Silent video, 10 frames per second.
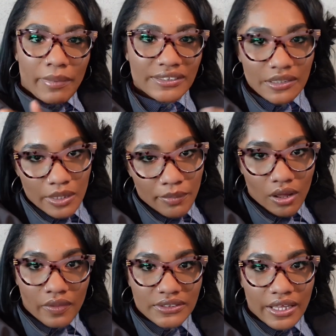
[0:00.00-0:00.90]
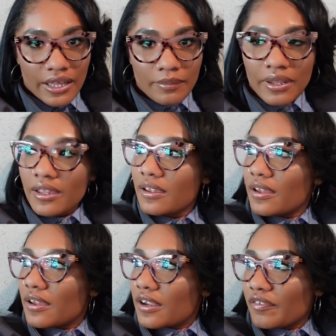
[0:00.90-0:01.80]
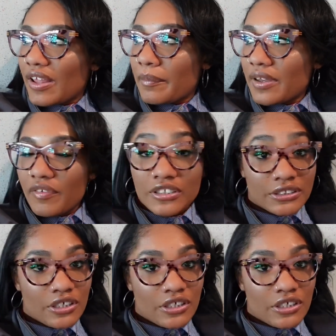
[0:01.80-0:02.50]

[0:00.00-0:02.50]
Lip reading: I tell people all the time, like, your flight benefits